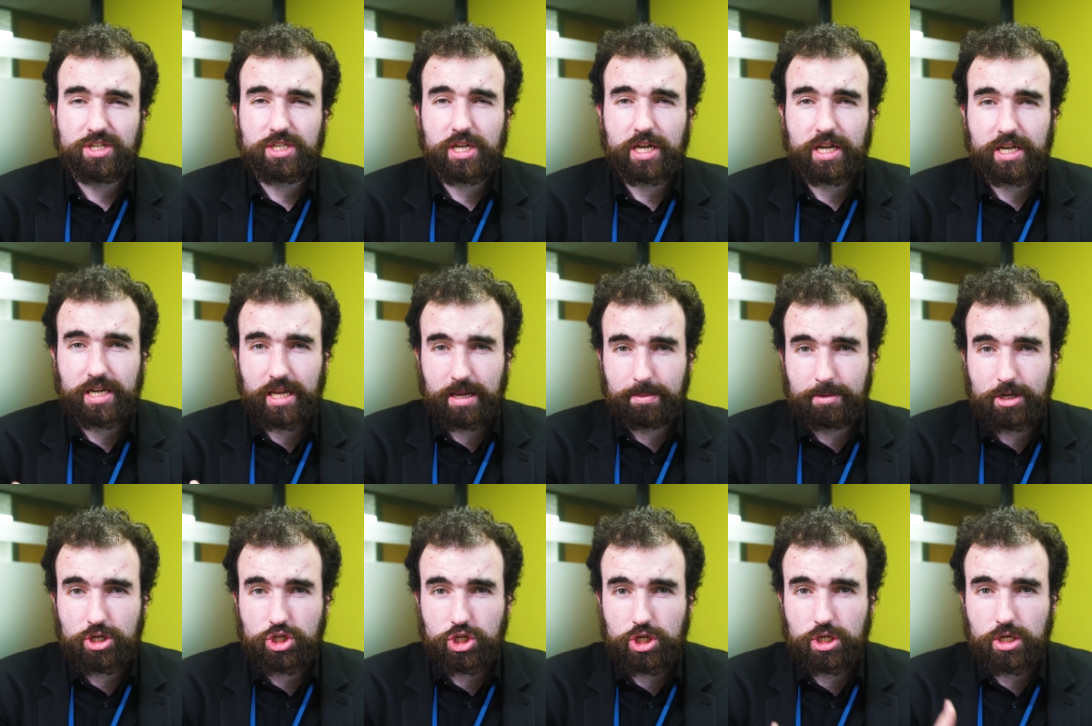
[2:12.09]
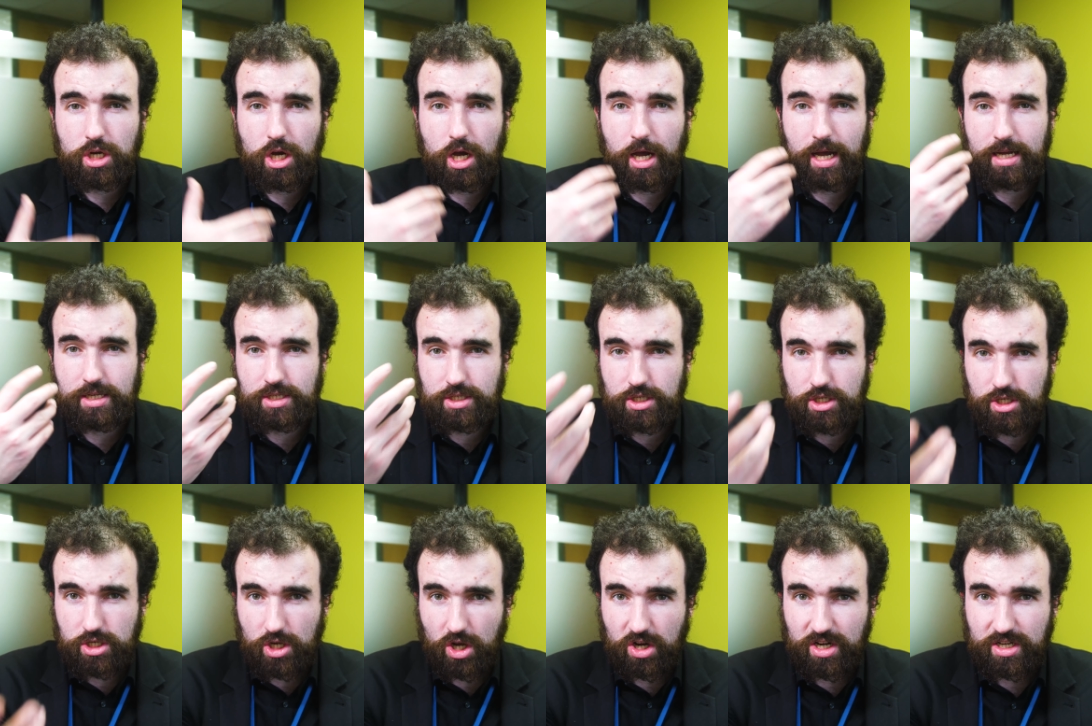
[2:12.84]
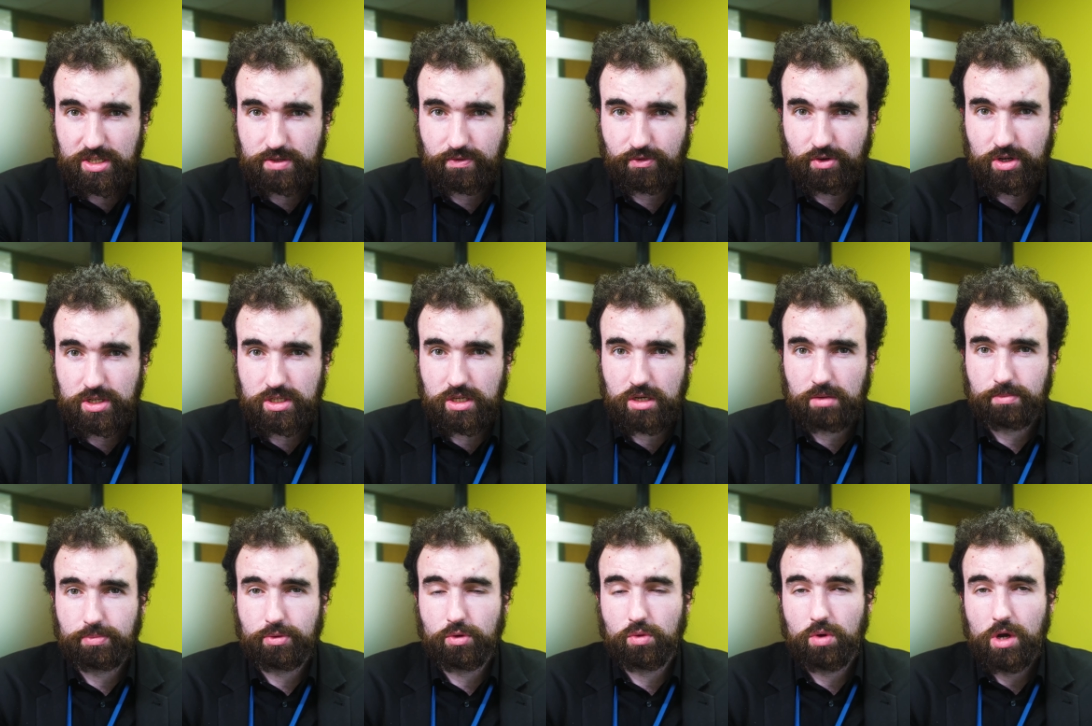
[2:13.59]
to take an image at night, for
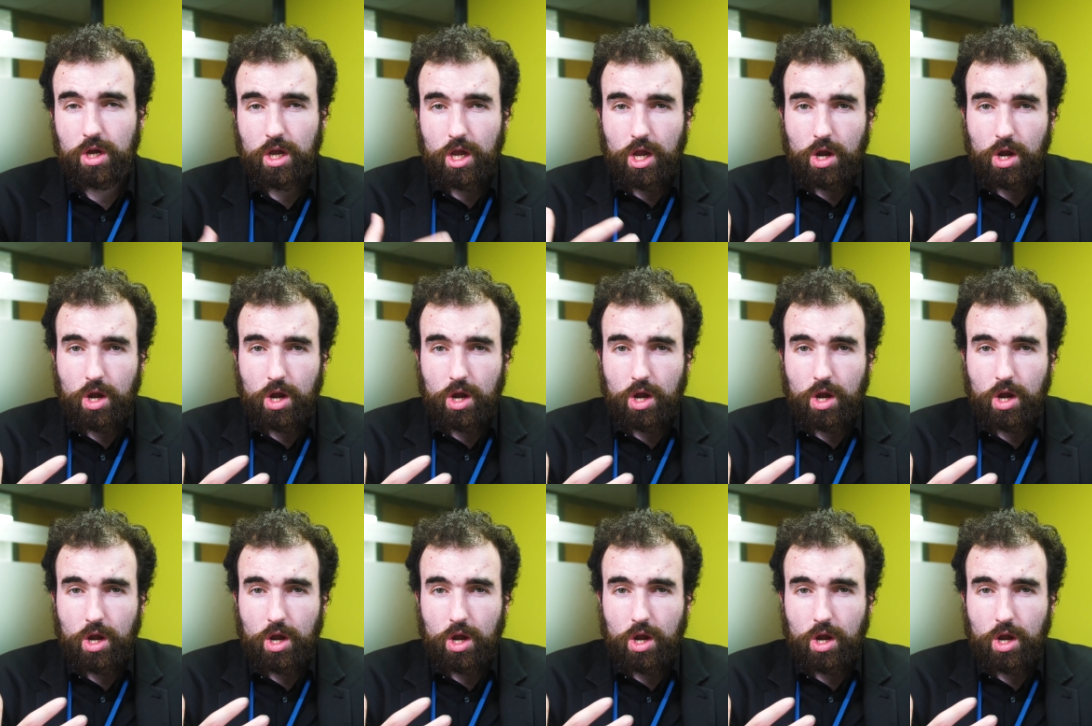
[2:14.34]
example.